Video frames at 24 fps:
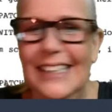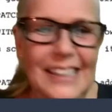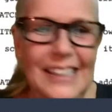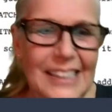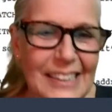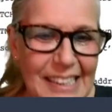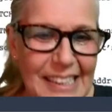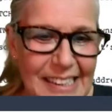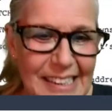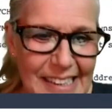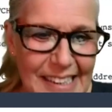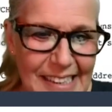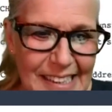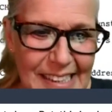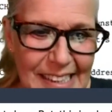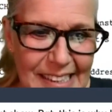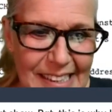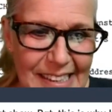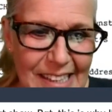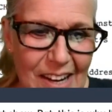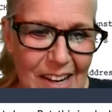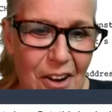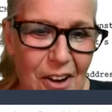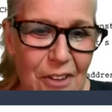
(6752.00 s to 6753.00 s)
Lisa
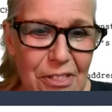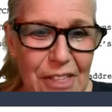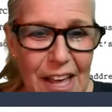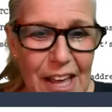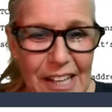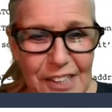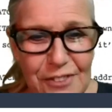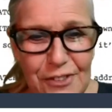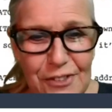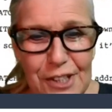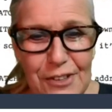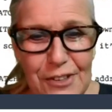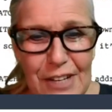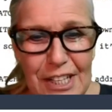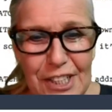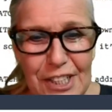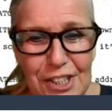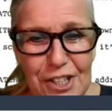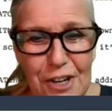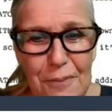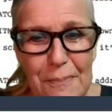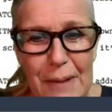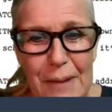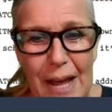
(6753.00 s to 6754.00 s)
says, "Oh, thanks for a great
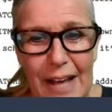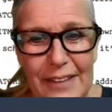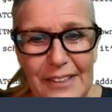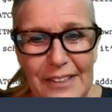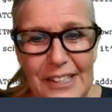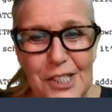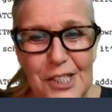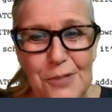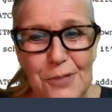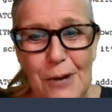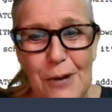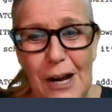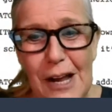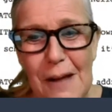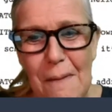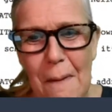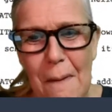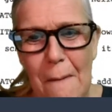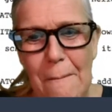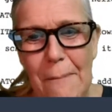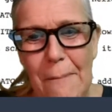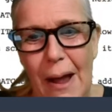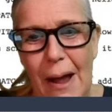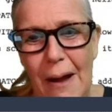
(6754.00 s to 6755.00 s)
show, Pat. This is why I'm
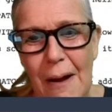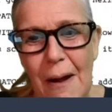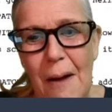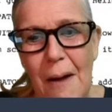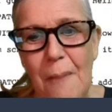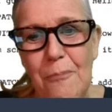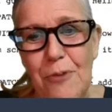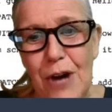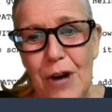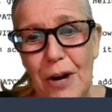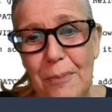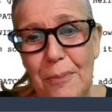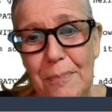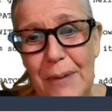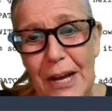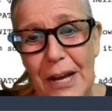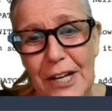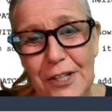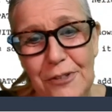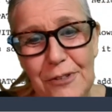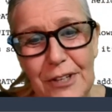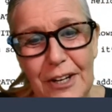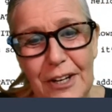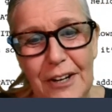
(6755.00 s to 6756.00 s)
a proud
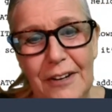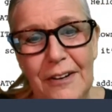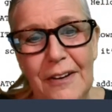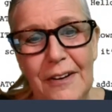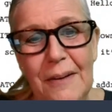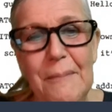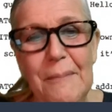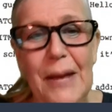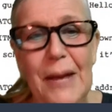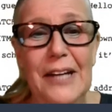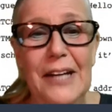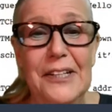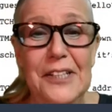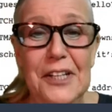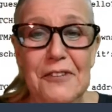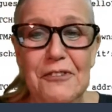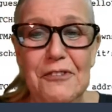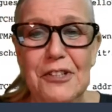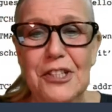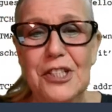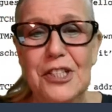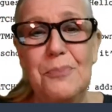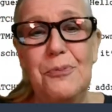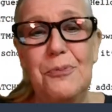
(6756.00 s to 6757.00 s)
Patreon. Pat
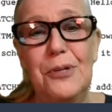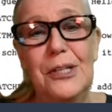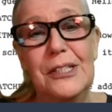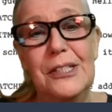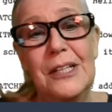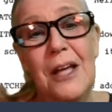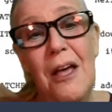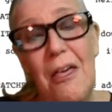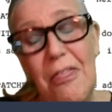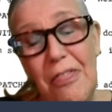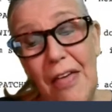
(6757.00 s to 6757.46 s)
never disappoints.